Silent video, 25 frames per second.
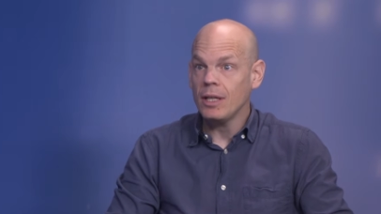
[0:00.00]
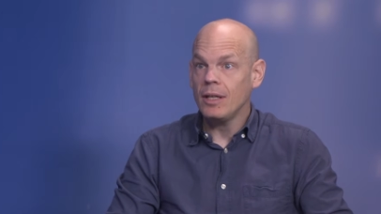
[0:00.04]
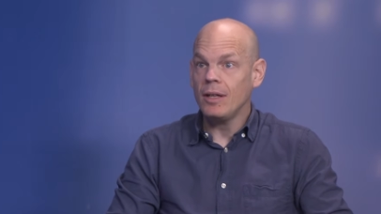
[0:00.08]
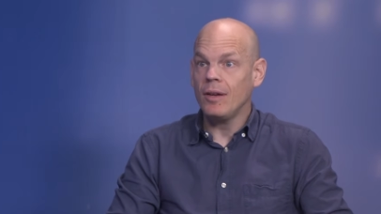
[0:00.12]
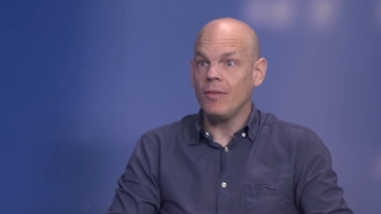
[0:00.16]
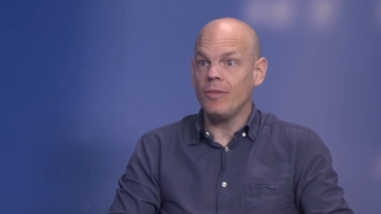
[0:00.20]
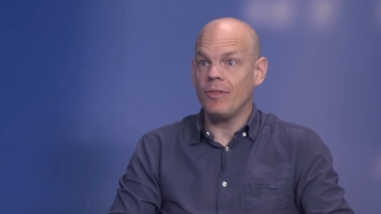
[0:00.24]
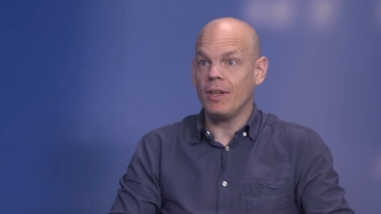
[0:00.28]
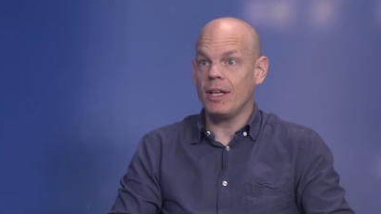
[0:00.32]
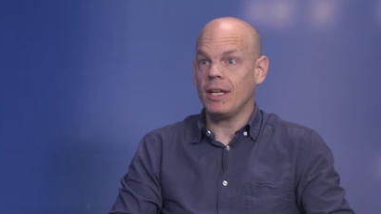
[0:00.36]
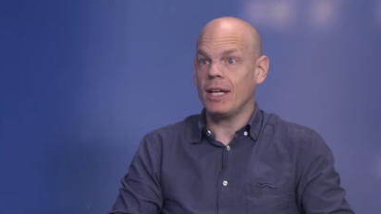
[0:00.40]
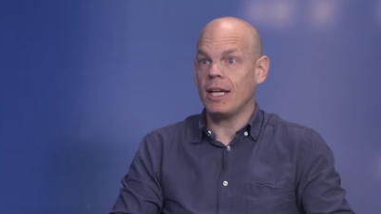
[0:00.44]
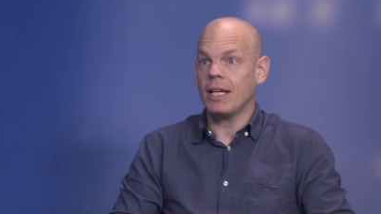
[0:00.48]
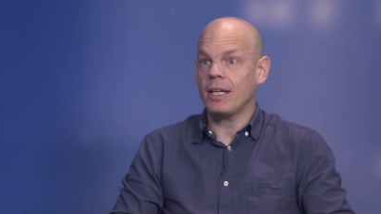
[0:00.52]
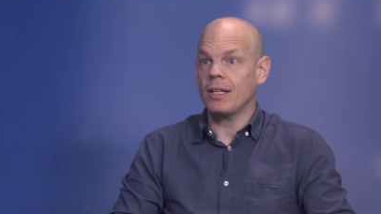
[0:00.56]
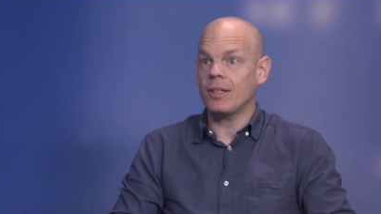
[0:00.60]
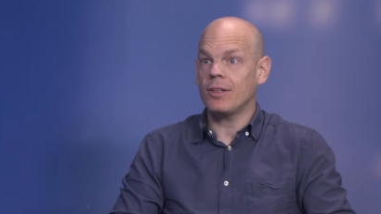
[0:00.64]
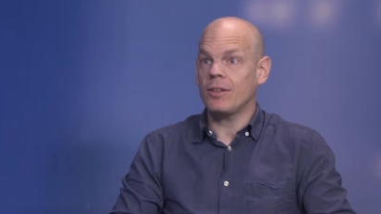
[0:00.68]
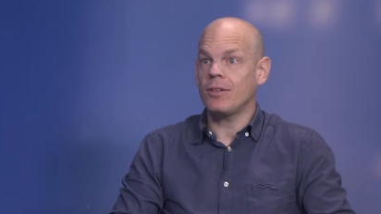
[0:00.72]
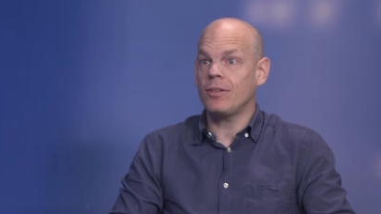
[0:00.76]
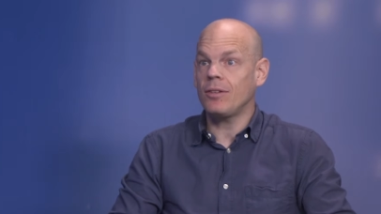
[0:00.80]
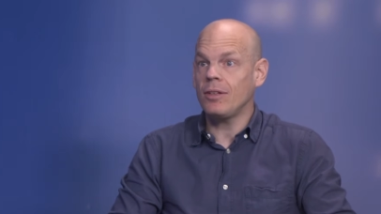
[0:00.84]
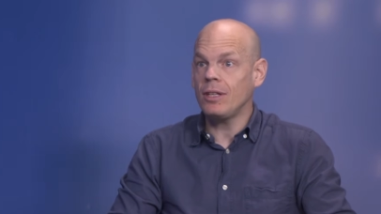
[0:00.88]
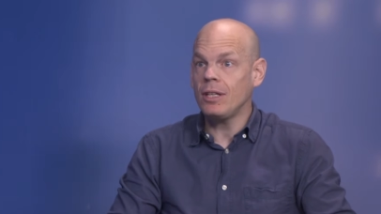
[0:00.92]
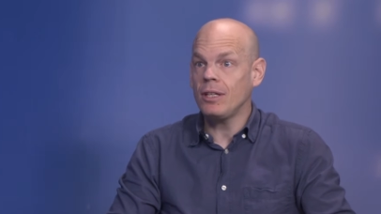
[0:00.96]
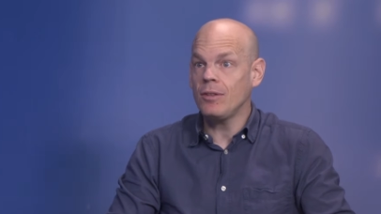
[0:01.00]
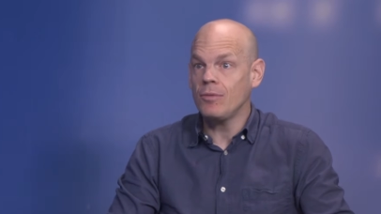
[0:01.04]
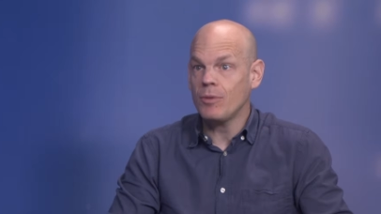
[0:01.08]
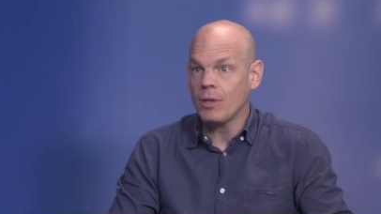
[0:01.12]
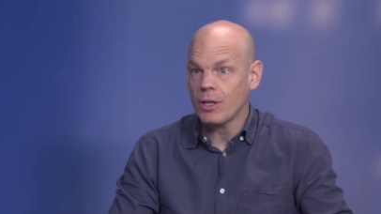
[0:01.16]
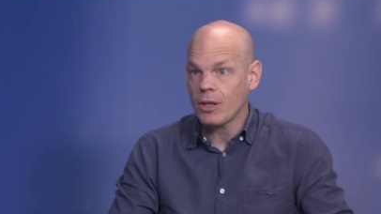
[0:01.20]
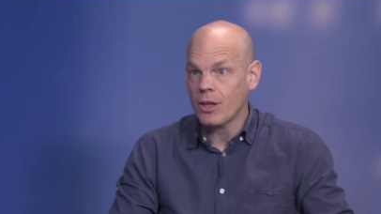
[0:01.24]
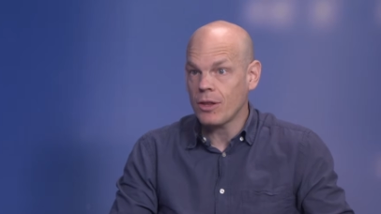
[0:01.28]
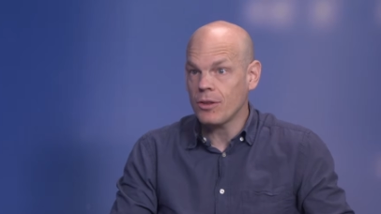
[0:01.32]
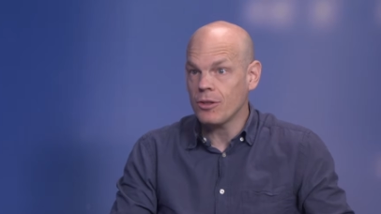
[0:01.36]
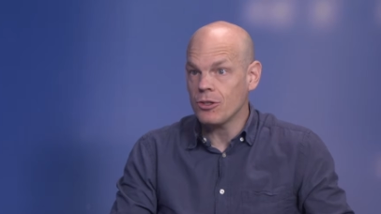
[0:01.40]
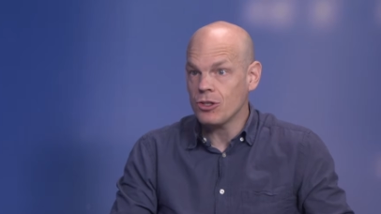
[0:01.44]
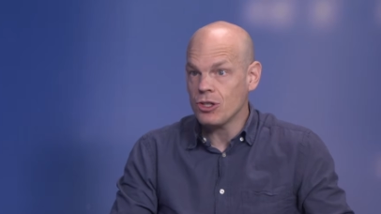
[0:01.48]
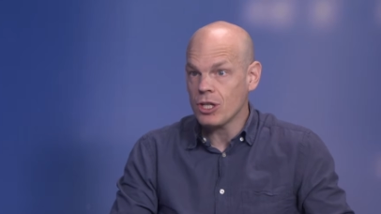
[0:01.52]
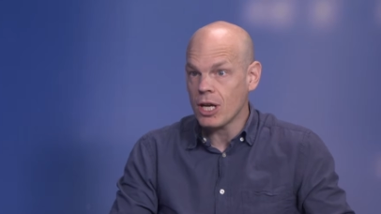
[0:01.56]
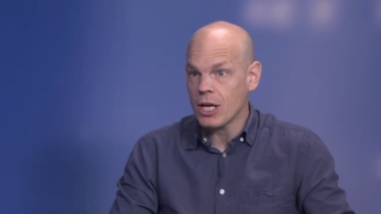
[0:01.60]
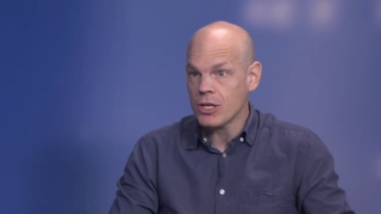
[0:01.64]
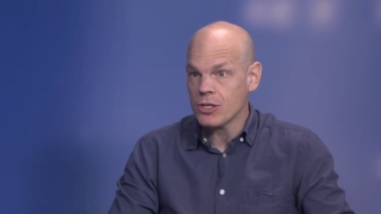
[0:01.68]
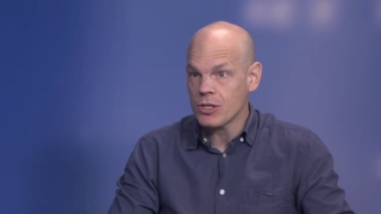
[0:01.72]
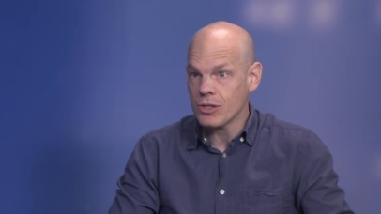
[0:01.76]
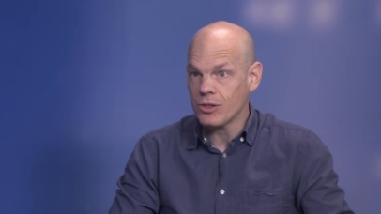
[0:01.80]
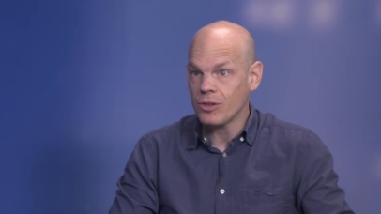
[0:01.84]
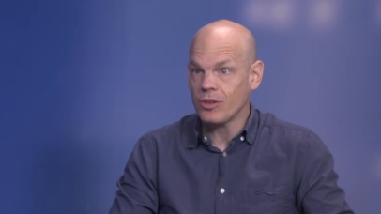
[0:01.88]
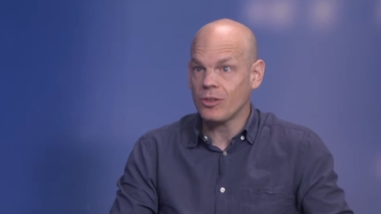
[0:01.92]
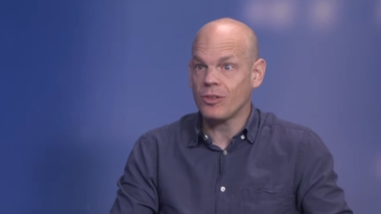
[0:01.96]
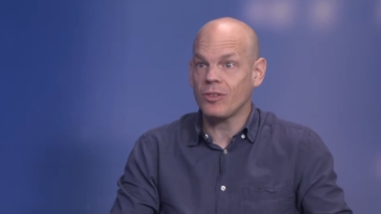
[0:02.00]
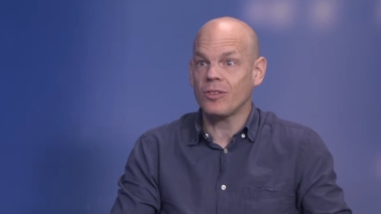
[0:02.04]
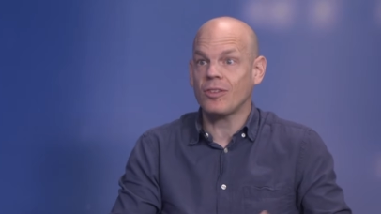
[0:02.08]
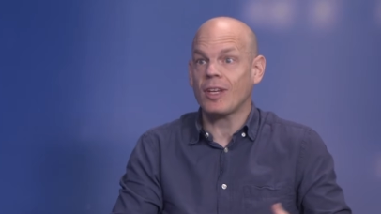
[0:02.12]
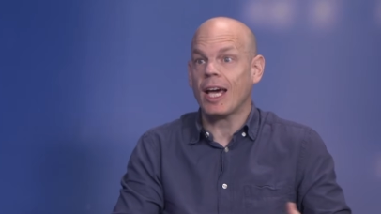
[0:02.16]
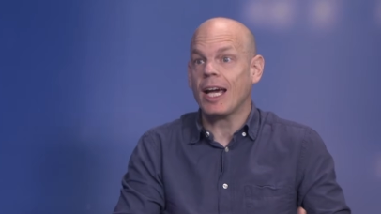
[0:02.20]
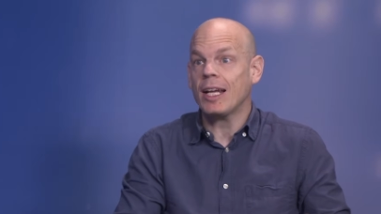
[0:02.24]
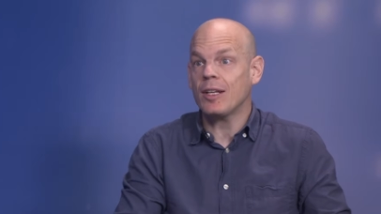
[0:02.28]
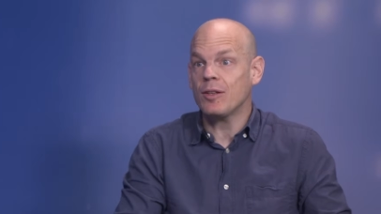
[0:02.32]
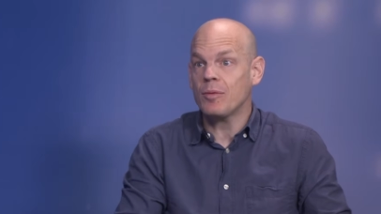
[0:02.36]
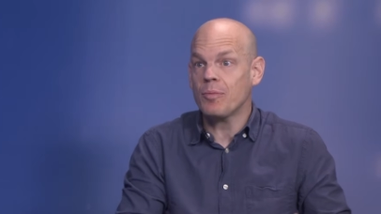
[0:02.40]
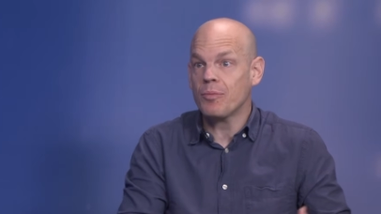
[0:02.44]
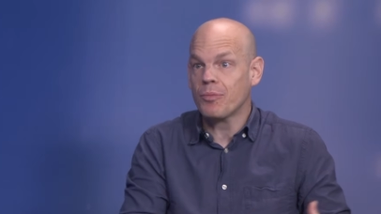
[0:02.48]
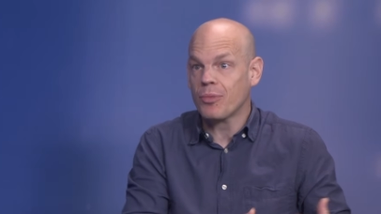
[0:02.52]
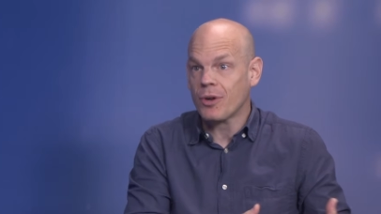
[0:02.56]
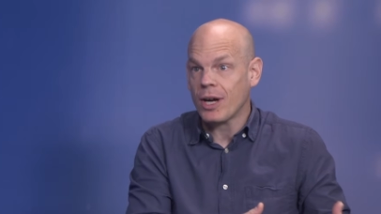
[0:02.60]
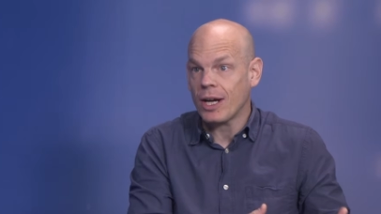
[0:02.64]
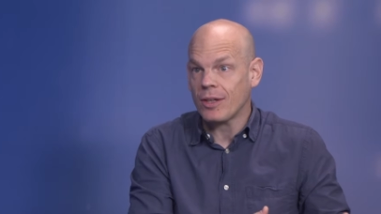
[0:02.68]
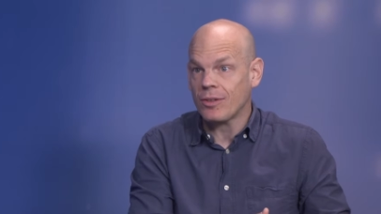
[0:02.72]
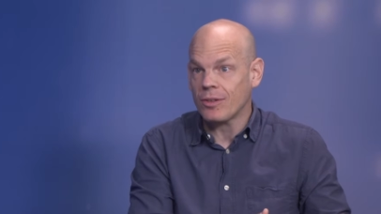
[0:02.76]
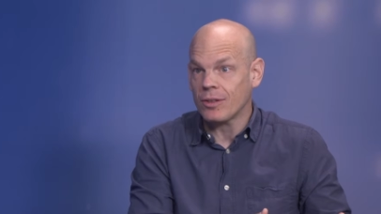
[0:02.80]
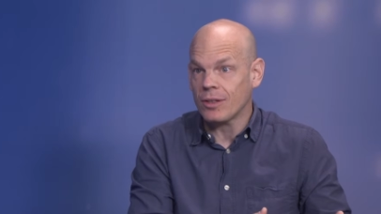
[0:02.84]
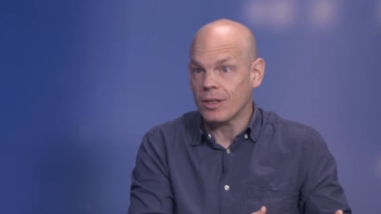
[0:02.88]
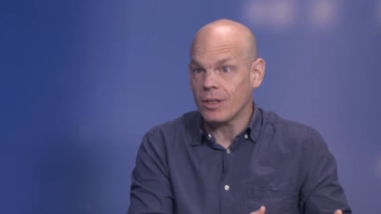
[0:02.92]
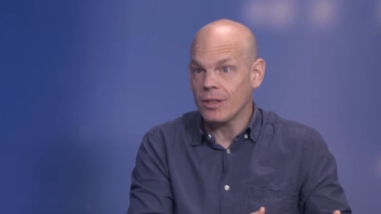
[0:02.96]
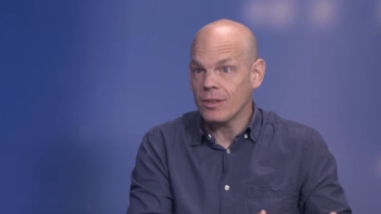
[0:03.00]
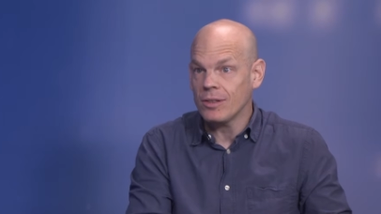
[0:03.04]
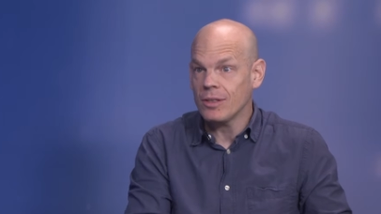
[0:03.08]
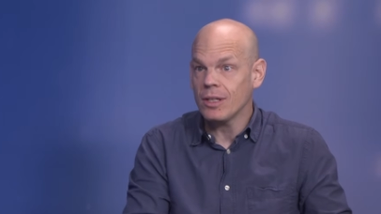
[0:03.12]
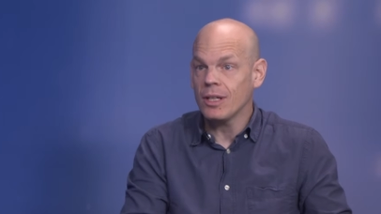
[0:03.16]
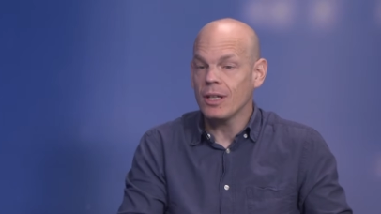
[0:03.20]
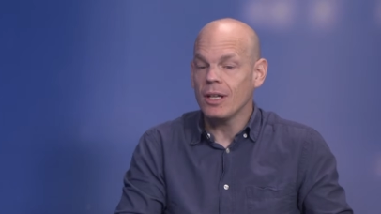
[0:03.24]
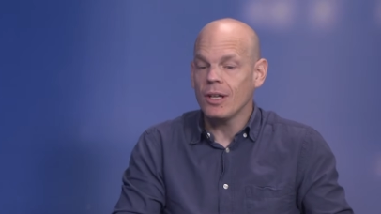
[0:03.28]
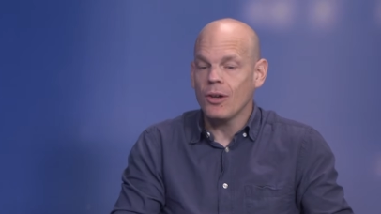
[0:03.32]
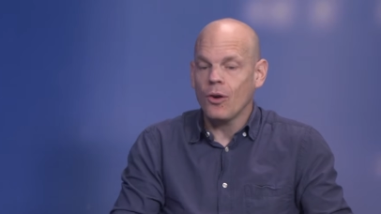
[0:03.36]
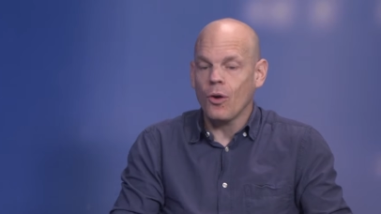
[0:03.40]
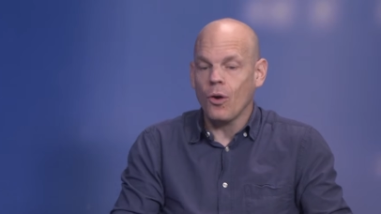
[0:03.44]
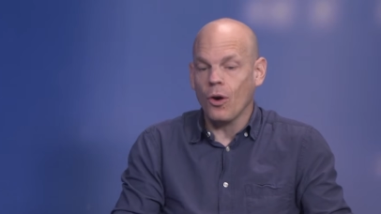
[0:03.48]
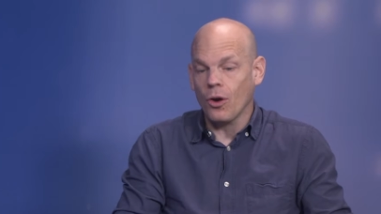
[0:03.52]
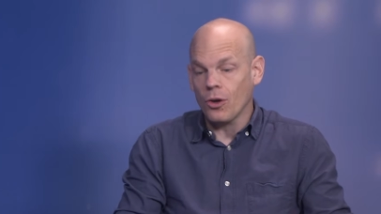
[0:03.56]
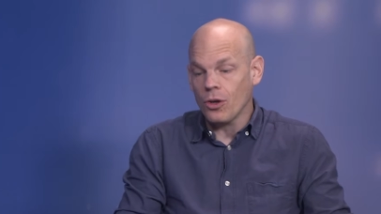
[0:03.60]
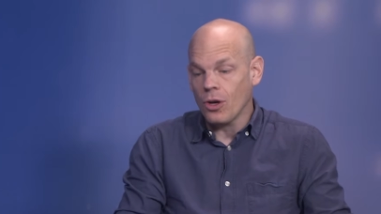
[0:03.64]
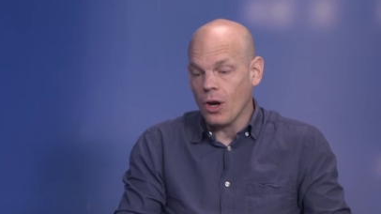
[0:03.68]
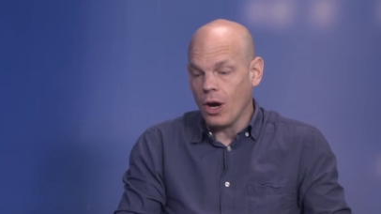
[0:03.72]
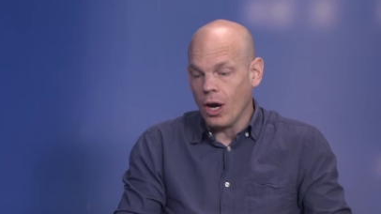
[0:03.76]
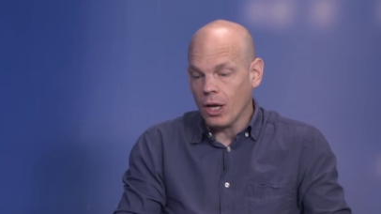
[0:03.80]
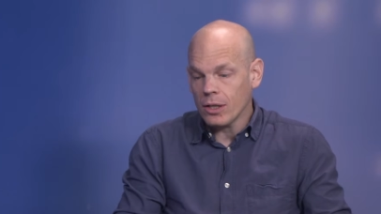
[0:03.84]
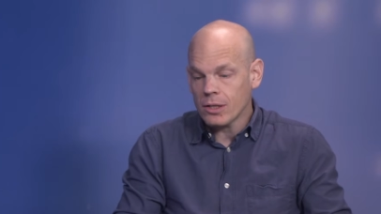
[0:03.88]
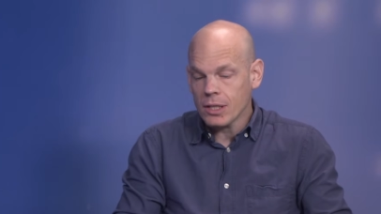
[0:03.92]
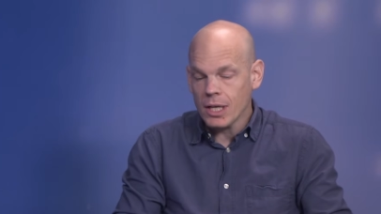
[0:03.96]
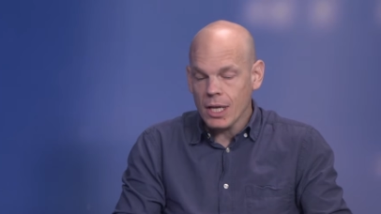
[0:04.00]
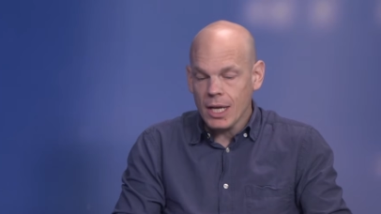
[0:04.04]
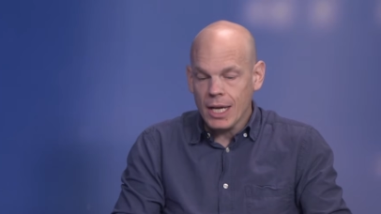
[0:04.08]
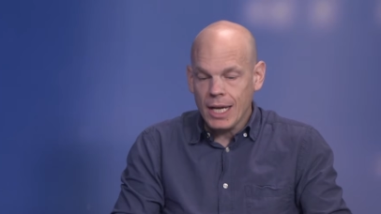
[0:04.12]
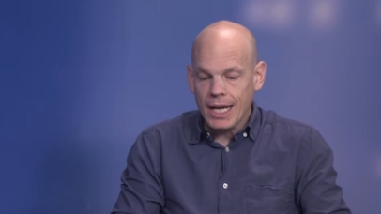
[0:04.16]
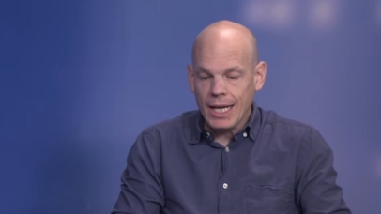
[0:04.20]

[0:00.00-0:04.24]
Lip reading: and then I can see whether the judges cite precedent or not.